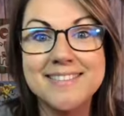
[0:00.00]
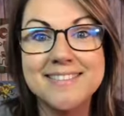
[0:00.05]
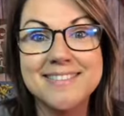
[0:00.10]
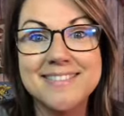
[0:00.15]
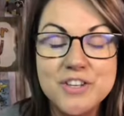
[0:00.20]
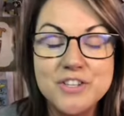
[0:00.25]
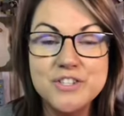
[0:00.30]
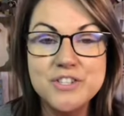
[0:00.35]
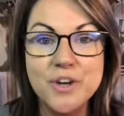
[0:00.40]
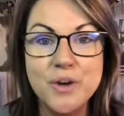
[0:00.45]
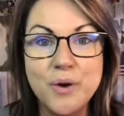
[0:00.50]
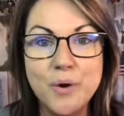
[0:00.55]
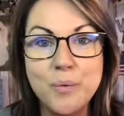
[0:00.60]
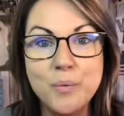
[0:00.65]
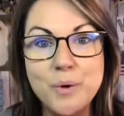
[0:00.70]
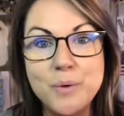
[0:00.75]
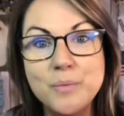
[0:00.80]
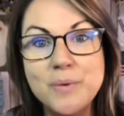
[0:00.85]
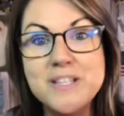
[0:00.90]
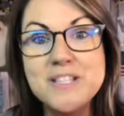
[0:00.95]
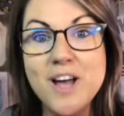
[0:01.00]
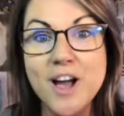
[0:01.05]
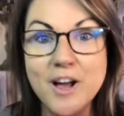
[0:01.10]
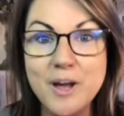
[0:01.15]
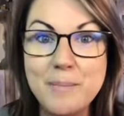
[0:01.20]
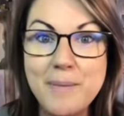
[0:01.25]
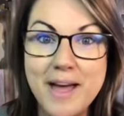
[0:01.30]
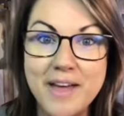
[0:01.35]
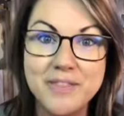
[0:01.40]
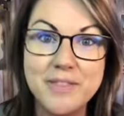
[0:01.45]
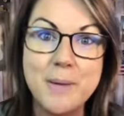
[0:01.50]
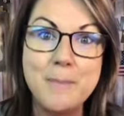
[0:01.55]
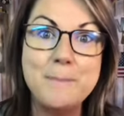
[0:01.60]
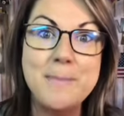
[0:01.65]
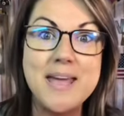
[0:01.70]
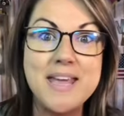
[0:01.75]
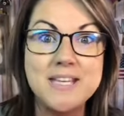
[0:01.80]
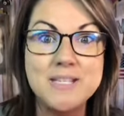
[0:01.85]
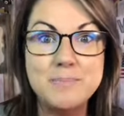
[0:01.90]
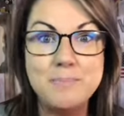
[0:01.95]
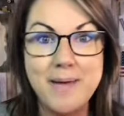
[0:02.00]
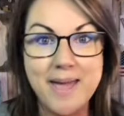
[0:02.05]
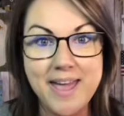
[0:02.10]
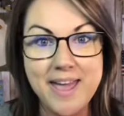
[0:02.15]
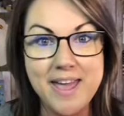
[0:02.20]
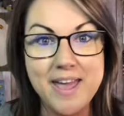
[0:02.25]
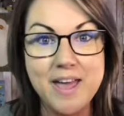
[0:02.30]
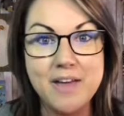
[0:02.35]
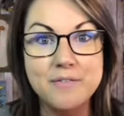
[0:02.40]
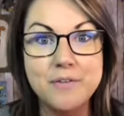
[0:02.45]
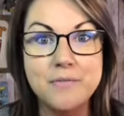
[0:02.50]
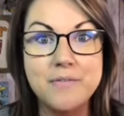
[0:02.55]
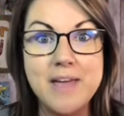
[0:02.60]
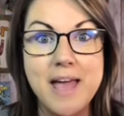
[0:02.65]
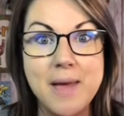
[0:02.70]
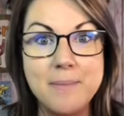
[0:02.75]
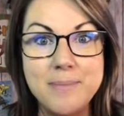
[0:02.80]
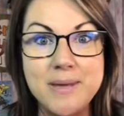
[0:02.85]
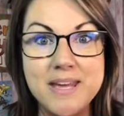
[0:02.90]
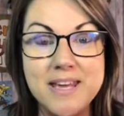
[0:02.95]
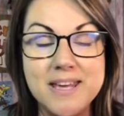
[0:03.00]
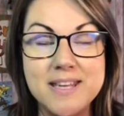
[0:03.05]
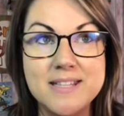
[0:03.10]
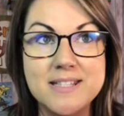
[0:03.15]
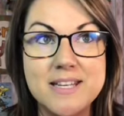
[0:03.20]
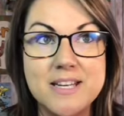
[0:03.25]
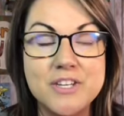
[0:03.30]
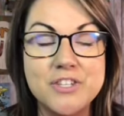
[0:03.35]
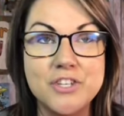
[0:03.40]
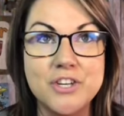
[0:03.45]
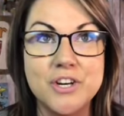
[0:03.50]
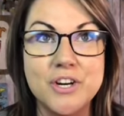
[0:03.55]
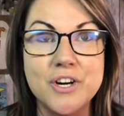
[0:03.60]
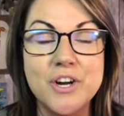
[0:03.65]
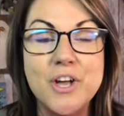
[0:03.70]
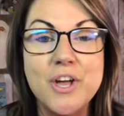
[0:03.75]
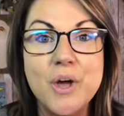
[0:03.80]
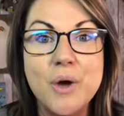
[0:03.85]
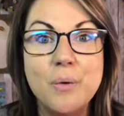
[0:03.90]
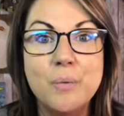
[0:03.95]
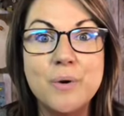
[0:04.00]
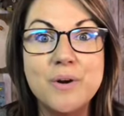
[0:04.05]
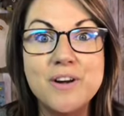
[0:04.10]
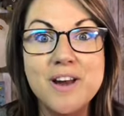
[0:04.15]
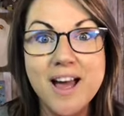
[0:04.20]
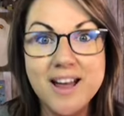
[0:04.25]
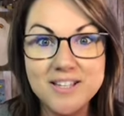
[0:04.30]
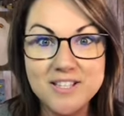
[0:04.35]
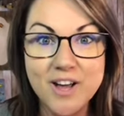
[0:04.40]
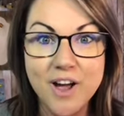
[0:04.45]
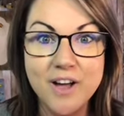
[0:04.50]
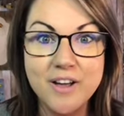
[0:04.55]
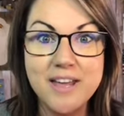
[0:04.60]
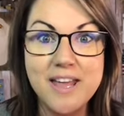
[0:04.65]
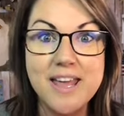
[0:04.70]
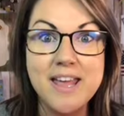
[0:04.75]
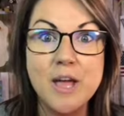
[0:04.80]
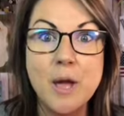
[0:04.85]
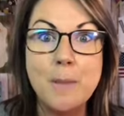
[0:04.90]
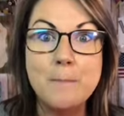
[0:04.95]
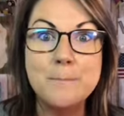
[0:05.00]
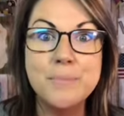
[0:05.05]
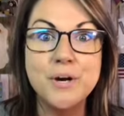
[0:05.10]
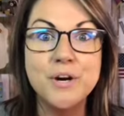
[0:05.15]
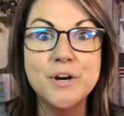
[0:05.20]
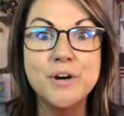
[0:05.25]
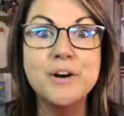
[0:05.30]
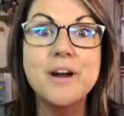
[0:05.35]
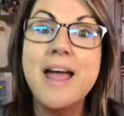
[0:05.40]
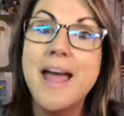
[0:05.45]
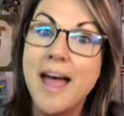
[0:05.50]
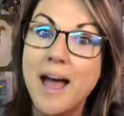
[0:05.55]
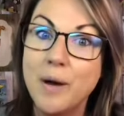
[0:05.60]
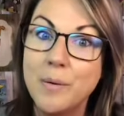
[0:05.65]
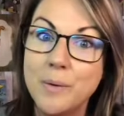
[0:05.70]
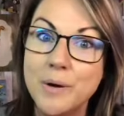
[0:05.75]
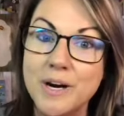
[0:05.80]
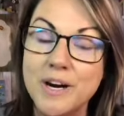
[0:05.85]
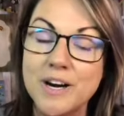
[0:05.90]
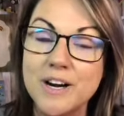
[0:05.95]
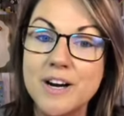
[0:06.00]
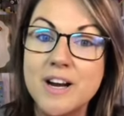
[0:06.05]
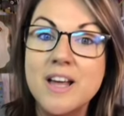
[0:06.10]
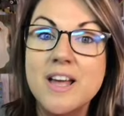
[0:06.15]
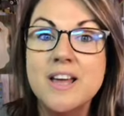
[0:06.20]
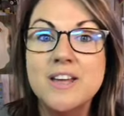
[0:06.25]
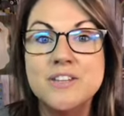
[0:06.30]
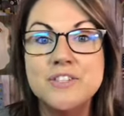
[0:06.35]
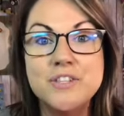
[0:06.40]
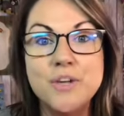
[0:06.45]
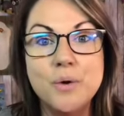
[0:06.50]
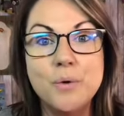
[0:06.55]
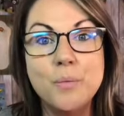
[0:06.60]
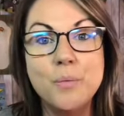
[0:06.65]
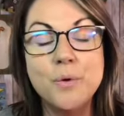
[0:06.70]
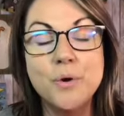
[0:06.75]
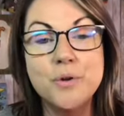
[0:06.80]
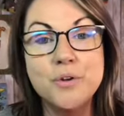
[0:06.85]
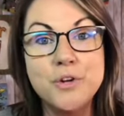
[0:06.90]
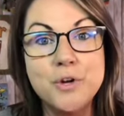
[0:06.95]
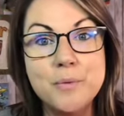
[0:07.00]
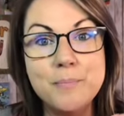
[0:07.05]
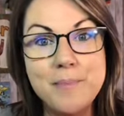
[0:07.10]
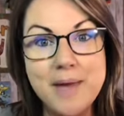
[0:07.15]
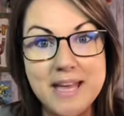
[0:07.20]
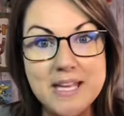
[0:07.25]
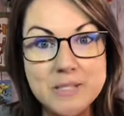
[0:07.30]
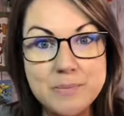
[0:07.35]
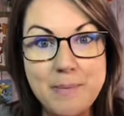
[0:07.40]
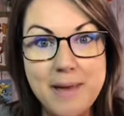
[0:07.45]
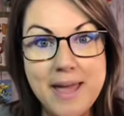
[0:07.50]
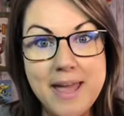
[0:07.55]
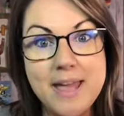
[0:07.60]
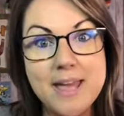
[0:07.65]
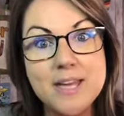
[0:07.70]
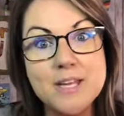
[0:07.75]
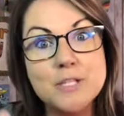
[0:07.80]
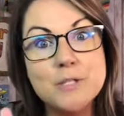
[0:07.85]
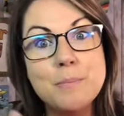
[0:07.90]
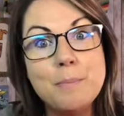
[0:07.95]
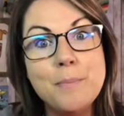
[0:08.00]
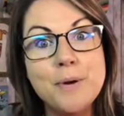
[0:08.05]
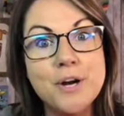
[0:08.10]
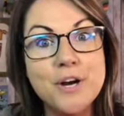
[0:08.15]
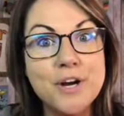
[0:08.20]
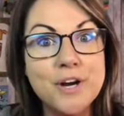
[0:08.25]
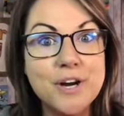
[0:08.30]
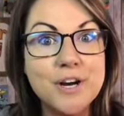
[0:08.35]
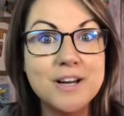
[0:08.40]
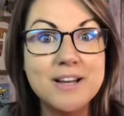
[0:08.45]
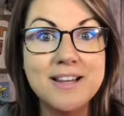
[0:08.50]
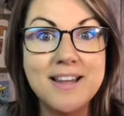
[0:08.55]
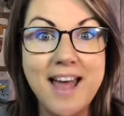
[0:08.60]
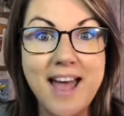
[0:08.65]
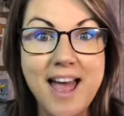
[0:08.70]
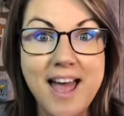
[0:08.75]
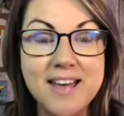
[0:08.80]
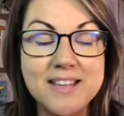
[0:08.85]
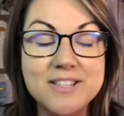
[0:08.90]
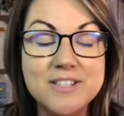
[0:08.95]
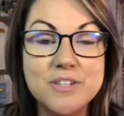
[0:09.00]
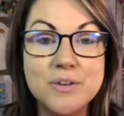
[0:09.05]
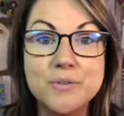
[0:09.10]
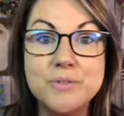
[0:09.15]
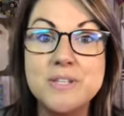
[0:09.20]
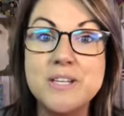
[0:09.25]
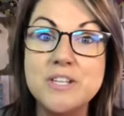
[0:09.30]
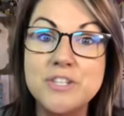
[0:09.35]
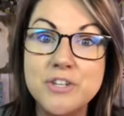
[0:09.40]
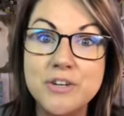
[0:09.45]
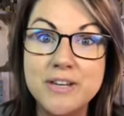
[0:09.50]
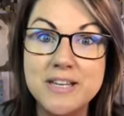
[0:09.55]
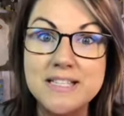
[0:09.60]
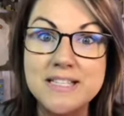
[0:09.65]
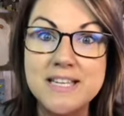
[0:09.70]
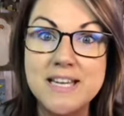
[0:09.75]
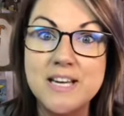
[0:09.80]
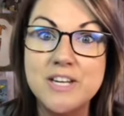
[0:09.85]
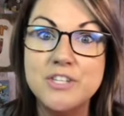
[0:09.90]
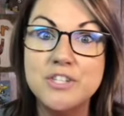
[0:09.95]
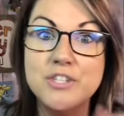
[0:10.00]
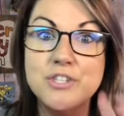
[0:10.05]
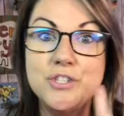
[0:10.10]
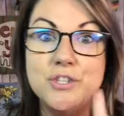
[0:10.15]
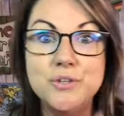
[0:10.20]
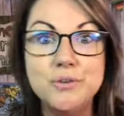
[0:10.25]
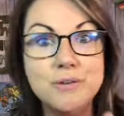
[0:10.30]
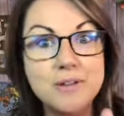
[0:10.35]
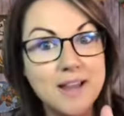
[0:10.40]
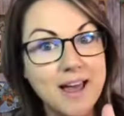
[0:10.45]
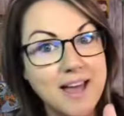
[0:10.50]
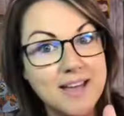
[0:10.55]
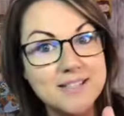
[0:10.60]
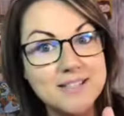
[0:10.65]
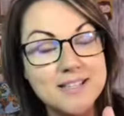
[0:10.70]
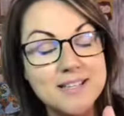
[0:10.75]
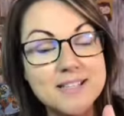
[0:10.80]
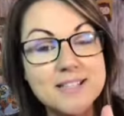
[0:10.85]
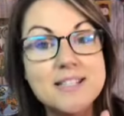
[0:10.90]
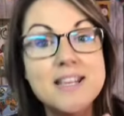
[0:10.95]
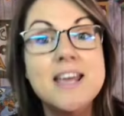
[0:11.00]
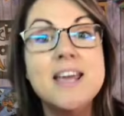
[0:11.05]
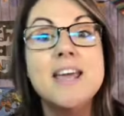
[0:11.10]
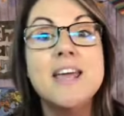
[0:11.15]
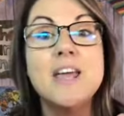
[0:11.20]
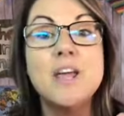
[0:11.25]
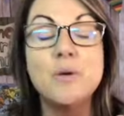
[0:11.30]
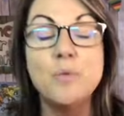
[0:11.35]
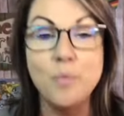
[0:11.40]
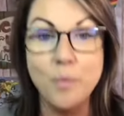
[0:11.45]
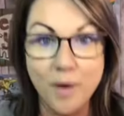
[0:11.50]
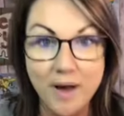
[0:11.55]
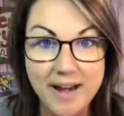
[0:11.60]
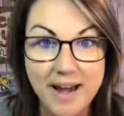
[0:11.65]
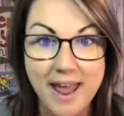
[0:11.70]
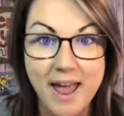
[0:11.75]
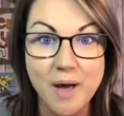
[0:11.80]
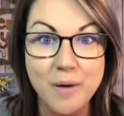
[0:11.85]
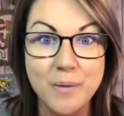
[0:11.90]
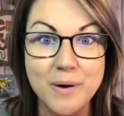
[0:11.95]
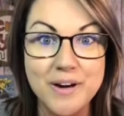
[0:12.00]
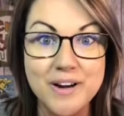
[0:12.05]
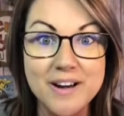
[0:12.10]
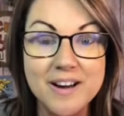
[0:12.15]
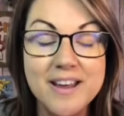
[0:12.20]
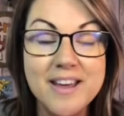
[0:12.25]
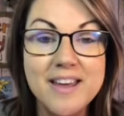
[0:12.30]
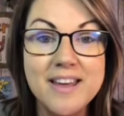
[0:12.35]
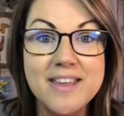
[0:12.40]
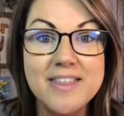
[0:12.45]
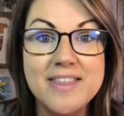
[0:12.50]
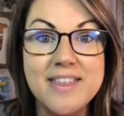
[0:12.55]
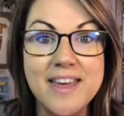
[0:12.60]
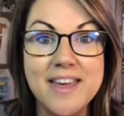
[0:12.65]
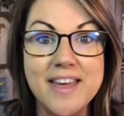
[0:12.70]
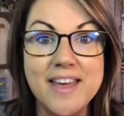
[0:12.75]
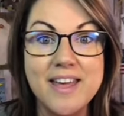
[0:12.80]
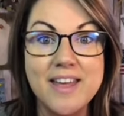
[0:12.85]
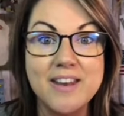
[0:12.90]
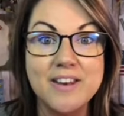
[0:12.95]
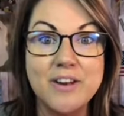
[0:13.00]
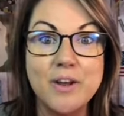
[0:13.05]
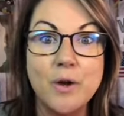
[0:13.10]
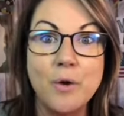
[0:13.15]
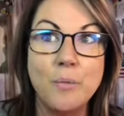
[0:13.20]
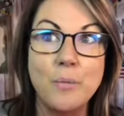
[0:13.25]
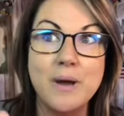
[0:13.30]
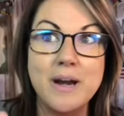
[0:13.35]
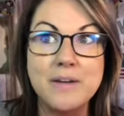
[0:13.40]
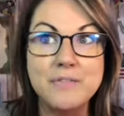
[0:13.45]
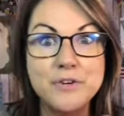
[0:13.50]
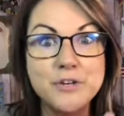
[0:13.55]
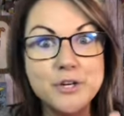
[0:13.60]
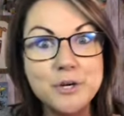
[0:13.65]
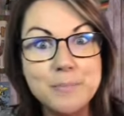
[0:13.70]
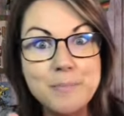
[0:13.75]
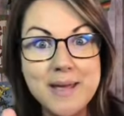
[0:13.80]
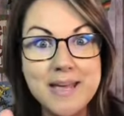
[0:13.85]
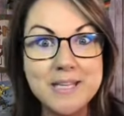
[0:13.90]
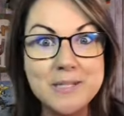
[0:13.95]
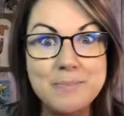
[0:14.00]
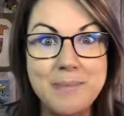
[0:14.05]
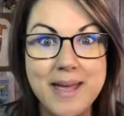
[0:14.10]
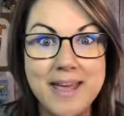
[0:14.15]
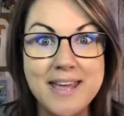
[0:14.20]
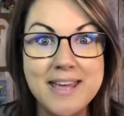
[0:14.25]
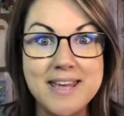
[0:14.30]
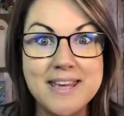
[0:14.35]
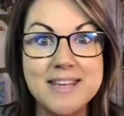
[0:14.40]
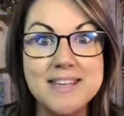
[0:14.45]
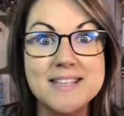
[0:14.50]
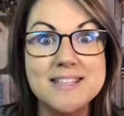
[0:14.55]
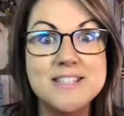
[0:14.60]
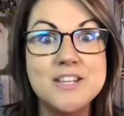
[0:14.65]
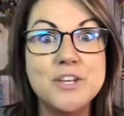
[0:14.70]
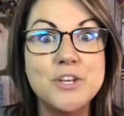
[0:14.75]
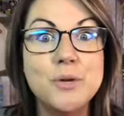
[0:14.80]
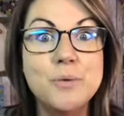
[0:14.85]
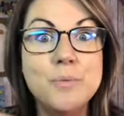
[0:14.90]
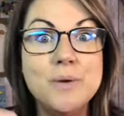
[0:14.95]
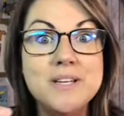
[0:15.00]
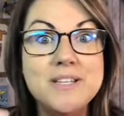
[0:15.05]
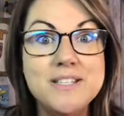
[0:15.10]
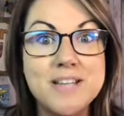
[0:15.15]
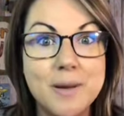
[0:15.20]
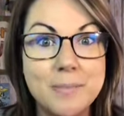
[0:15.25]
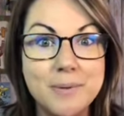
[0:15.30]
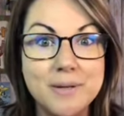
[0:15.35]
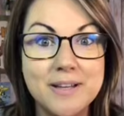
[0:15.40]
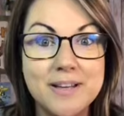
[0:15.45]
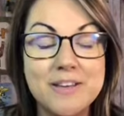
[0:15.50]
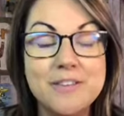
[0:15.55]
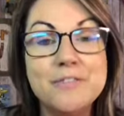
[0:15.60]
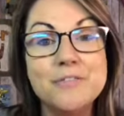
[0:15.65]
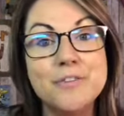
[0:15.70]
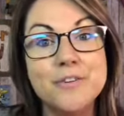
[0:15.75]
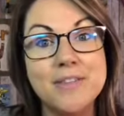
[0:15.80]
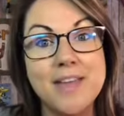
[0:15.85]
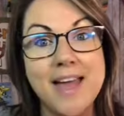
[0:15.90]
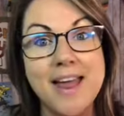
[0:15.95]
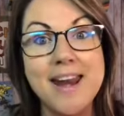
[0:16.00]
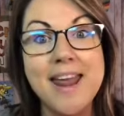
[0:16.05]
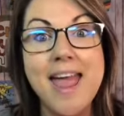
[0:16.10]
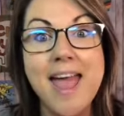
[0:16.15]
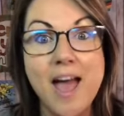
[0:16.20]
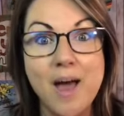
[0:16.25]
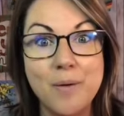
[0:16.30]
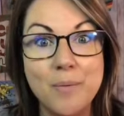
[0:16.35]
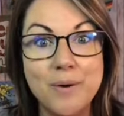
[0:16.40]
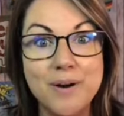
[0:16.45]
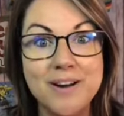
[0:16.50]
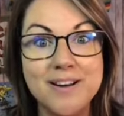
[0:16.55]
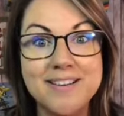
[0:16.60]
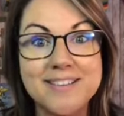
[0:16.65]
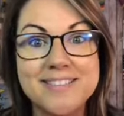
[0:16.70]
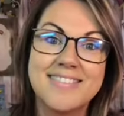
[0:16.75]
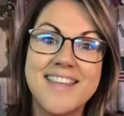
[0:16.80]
So when we talk about the base pay of a VIPKid teacher, we're not talking per hour. So your base pay is per class. So since you can teach 2 classes in 1 hour, then whatever your base pay is, you would double it for that hour.